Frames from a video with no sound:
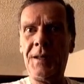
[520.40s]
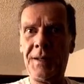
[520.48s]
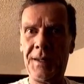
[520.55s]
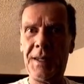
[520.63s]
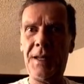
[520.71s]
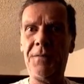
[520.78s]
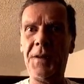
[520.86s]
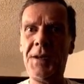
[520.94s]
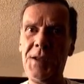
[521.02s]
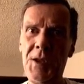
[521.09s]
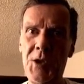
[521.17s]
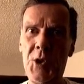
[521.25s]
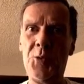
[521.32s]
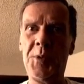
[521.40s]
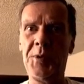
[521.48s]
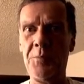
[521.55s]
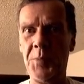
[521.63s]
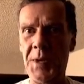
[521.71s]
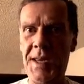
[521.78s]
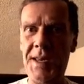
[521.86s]
living
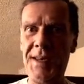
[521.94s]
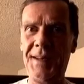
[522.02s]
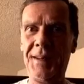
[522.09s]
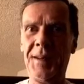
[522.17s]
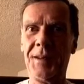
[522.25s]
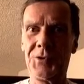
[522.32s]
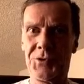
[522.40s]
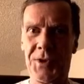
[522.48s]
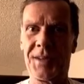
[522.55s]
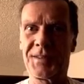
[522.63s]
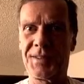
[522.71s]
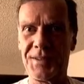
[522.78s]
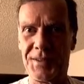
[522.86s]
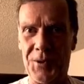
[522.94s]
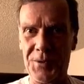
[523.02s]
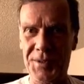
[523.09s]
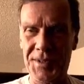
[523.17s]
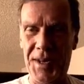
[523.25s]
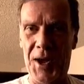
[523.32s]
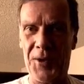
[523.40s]
human being just as
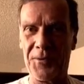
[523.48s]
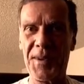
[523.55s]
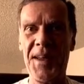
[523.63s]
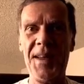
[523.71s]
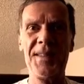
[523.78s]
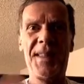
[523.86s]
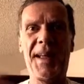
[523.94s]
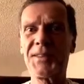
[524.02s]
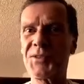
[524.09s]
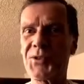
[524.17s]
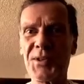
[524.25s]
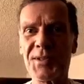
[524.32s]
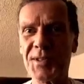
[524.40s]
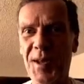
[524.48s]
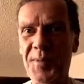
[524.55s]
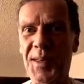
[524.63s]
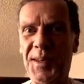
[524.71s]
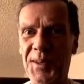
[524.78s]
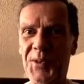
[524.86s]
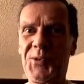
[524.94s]
yourself. That's just
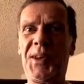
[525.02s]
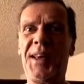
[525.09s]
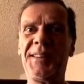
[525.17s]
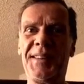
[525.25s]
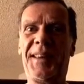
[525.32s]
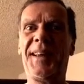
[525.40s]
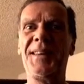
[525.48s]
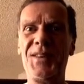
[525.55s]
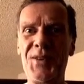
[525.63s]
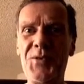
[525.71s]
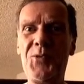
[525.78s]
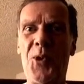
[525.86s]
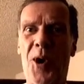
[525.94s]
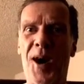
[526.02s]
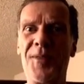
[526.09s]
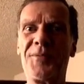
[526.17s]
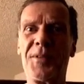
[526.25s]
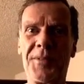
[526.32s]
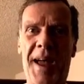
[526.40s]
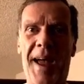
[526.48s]
something to say to get you
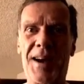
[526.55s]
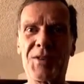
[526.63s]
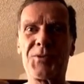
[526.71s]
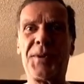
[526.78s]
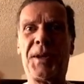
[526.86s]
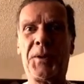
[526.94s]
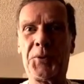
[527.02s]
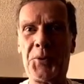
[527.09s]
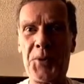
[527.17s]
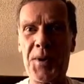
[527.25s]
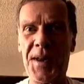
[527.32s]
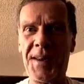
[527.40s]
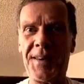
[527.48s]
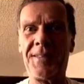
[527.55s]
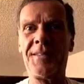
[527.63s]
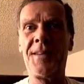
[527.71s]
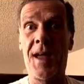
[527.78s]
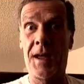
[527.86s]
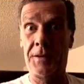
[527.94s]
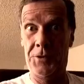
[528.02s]
off of actually looking
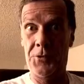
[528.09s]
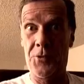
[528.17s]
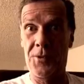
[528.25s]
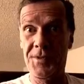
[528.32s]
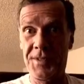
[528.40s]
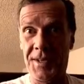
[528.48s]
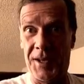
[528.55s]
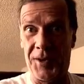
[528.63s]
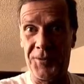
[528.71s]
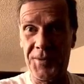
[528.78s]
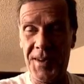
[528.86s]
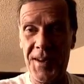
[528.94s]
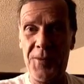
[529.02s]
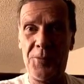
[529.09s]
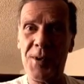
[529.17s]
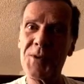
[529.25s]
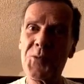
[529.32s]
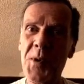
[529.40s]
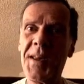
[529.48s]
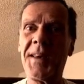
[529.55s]
at yourself,
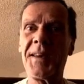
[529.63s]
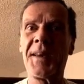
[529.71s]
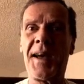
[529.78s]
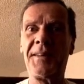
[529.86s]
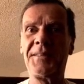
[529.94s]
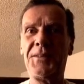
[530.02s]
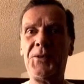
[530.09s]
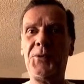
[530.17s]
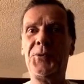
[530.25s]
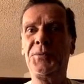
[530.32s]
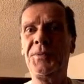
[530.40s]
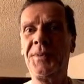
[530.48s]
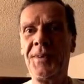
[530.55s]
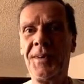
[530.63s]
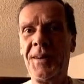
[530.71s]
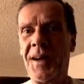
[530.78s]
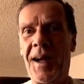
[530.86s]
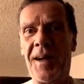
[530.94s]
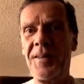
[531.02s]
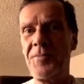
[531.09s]
which we cannot do
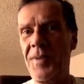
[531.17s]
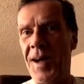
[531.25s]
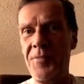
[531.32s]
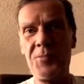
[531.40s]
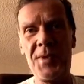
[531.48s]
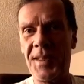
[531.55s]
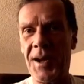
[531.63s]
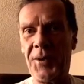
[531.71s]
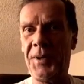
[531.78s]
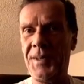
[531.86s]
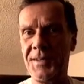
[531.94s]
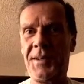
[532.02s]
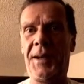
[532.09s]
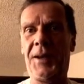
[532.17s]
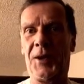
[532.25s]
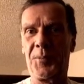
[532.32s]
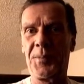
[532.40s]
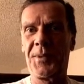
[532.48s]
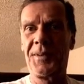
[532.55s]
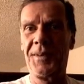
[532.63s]
without his help.
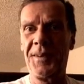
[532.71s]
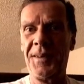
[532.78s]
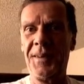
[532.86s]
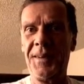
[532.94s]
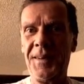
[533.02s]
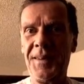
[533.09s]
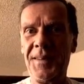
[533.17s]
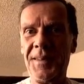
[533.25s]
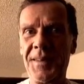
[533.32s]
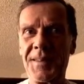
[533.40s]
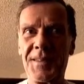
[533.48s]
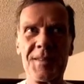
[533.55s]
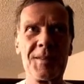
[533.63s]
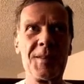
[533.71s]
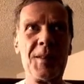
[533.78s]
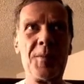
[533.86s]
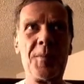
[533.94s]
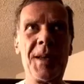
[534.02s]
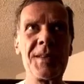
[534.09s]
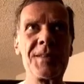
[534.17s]
This is the
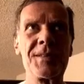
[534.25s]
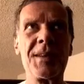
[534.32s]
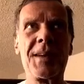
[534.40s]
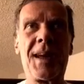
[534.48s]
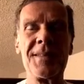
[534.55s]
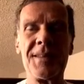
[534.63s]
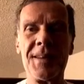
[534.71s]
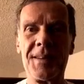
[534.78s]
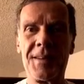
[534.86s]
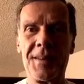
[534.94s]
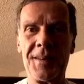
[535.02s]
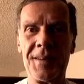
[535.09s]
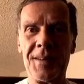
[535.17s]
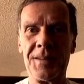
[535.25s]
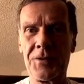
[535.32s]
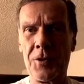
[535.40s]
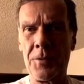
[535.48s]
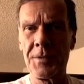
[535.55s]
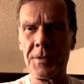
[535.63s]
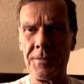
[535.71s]
best thing, I think, in
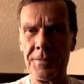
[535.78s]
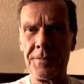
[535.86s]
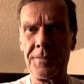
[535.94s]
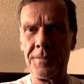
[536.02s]
terms of